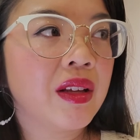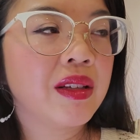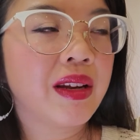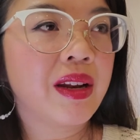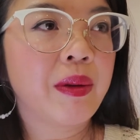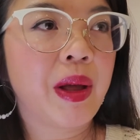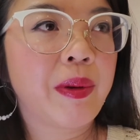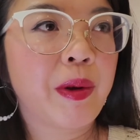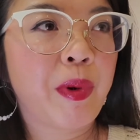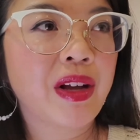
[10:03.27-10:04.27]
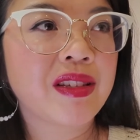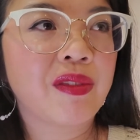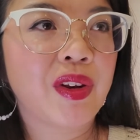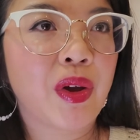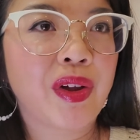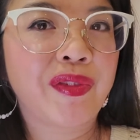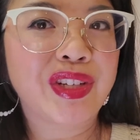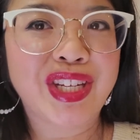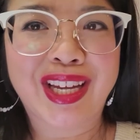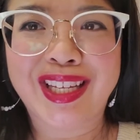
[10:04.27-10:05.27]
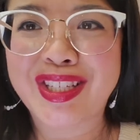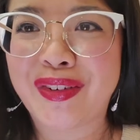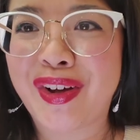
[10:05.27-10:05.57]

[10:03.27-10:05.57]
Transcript: done an unboxing video of a techy stuff